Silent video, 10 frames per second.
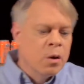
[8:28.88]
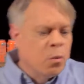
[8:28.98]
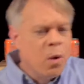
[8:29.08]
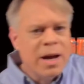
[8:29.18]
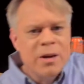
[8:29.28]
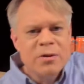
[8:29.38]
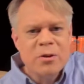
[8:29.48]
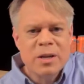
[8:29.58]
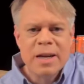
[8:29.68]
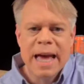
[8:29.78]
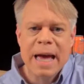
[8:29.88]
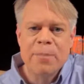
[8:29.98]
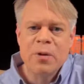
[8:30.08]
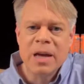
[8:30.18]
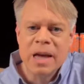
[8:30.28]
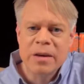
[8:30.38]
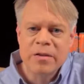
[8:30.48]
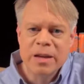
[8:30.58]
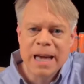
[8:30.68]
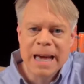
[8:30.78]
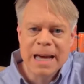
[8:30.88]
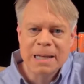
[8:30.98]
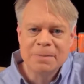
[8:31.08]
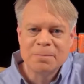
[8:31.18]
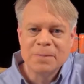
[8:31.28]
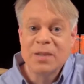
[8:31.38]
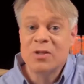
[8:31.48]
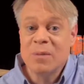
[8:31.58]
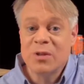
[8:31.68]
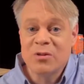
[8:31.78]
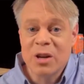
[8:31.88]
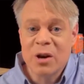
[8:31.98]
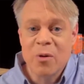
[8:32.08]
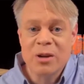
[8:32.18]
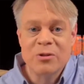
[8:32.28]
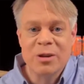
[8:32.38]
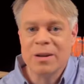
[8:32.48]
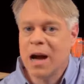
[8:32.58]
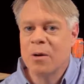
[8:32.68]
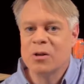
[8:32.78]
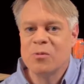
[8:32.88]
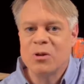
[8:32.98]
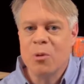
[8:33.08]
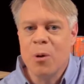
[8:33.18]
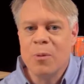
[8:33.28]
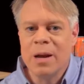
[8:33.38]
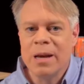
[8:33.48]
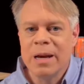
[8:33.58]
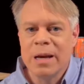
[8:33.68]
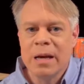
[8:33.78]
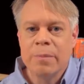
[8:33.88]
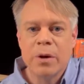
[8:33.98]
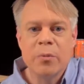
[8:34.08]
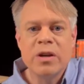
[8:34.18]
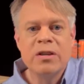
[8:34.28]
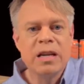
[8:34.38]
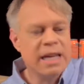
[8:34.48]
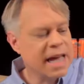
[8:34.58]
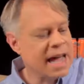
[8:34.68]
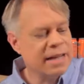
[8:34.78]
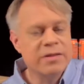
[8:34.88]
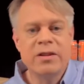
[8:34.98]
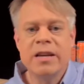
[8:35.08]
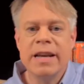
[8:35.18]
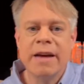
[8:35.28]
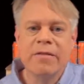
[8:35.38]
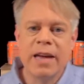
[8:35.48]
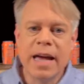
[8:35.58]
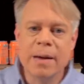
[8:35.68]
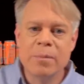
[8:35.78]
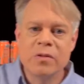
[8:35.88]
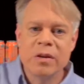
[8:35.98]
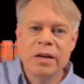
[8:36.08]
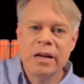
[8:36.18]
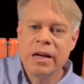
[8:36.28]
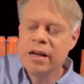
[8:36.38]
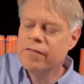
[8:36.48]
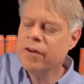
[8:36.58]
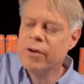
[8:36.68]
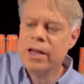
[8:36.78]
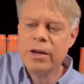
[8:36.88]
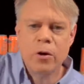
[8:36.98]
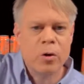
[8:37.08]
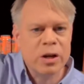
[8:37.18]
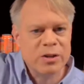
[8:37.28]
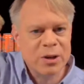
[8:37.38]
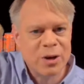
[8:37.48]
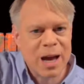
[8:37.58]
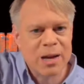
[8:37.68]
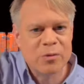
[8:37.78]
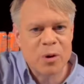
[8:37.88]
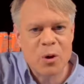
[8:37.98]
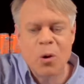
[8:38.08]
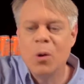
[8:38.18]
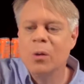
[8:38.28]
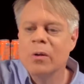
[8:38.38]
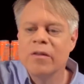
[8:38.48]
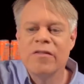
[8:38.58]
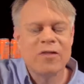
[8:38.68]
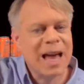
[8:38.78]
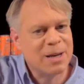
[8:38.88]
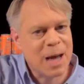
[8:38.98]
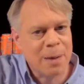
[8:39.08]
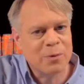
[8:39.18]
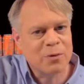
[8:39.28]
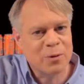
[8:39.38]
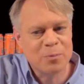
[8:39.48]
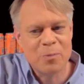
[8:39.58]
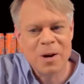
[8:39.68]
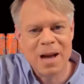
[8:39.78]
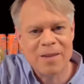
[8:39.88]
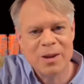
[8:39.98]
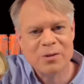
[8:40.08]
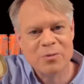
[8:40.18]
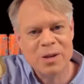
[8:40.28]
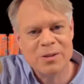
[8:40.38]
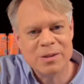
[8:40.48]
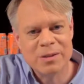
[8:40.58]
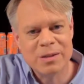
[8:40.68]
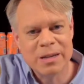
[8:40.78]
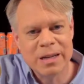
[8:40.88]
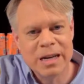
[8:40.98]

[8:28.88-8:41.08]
Why is there a tab on the end of the can? It seems a silly question. How else would you open it? But originally, cans didn't have tabs. Very early steel cans were called flat tops for pretty obvious reasons.